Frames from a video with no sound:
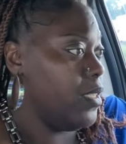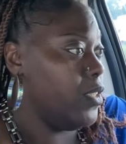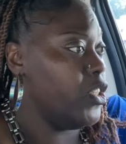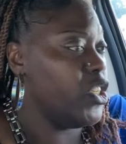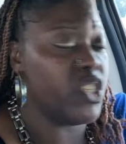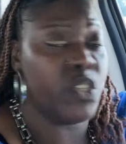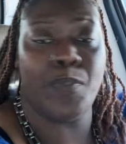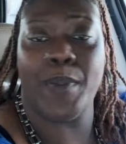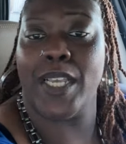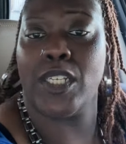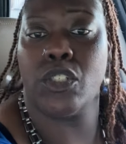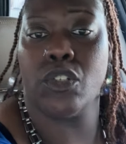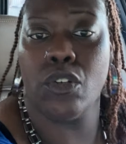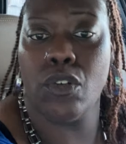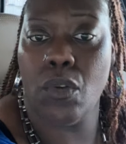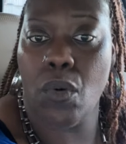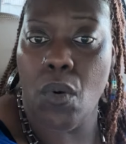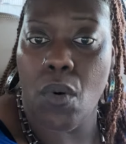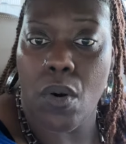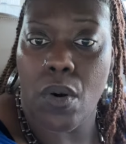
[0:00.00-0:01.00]
the special
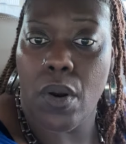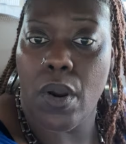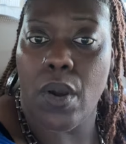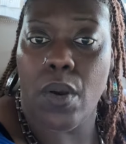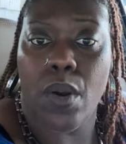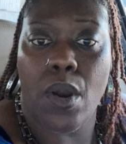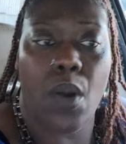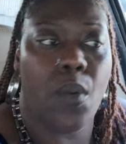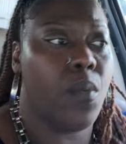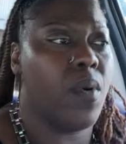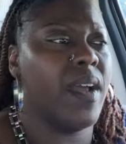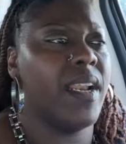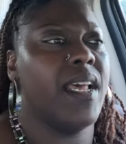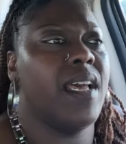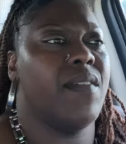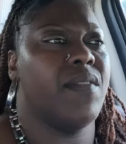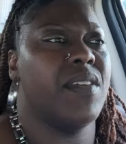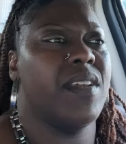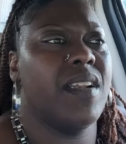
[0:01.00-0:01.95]
door or, or whatever.